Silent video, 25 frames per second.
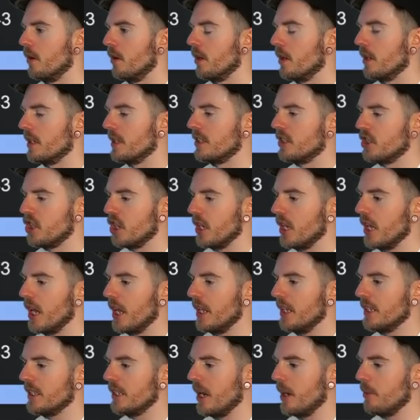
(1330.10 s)
Because shit like
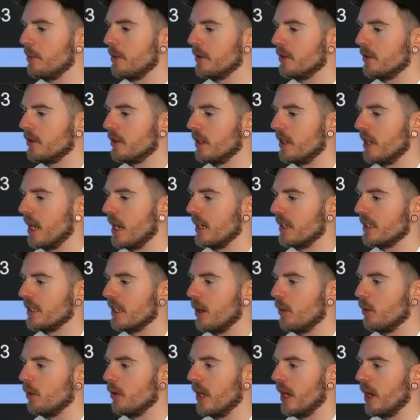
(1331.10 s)
this happens and then it's
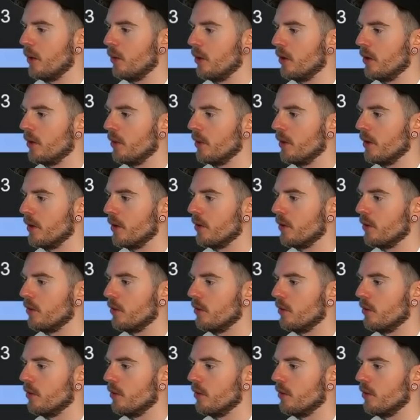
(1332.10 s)
like, well, now what do I do?